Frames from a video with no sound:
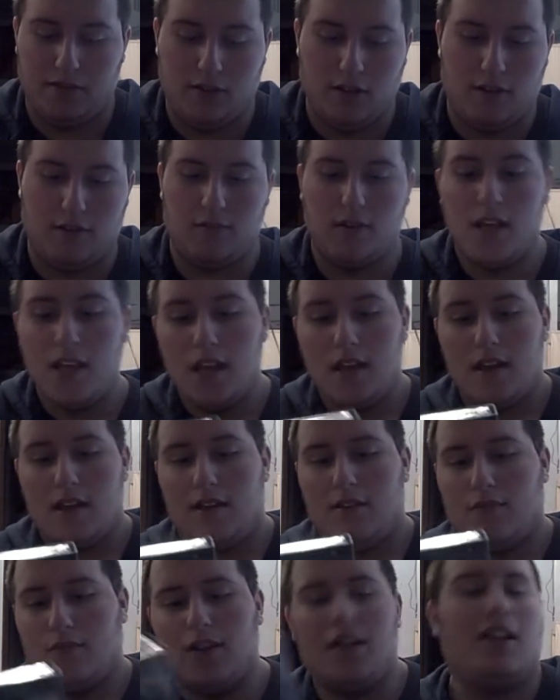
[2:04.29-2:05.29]
So
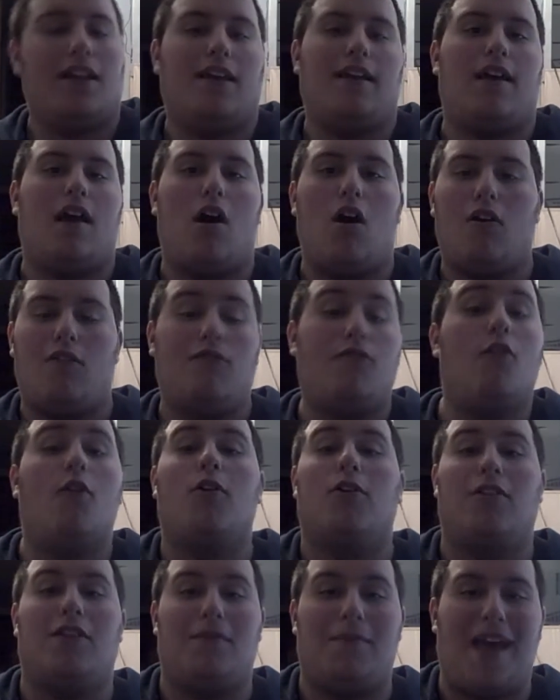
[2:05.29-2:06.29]
really, all
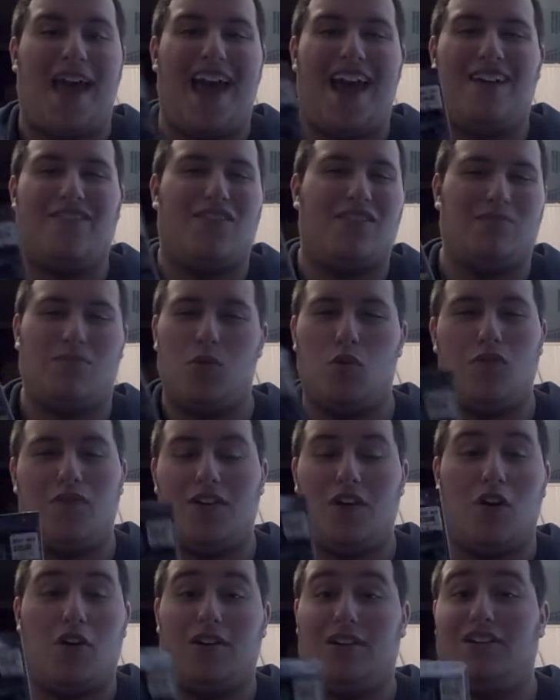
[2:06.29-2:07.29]
four of them have a
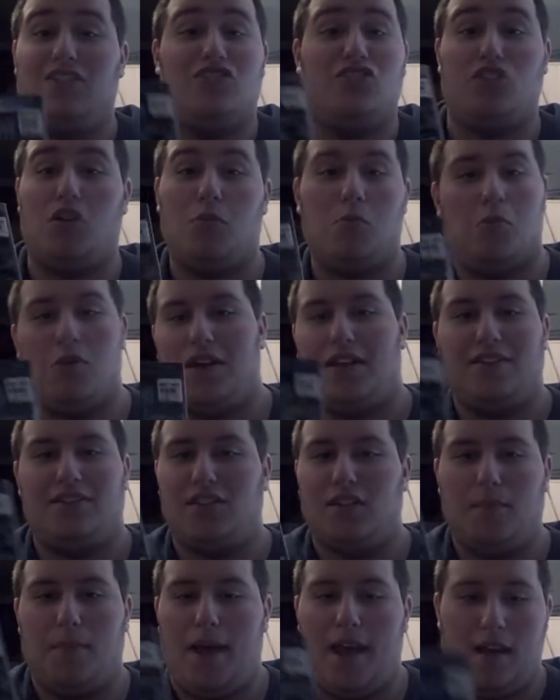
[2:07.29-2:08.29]
movie on it some way,
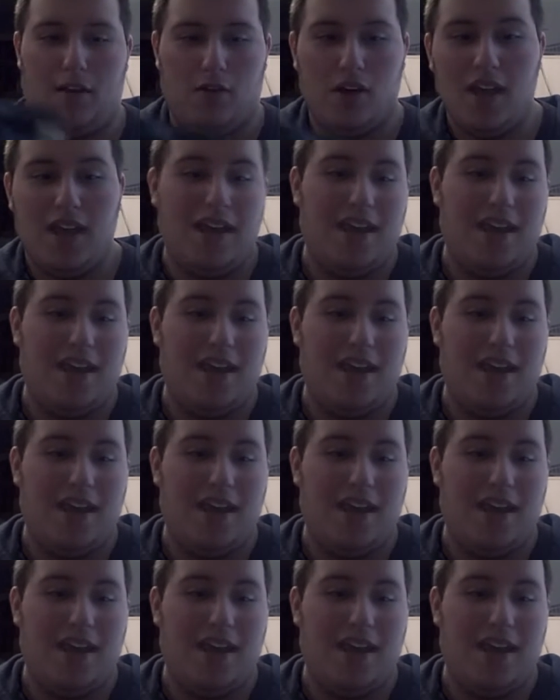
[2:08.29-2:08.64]
somehow.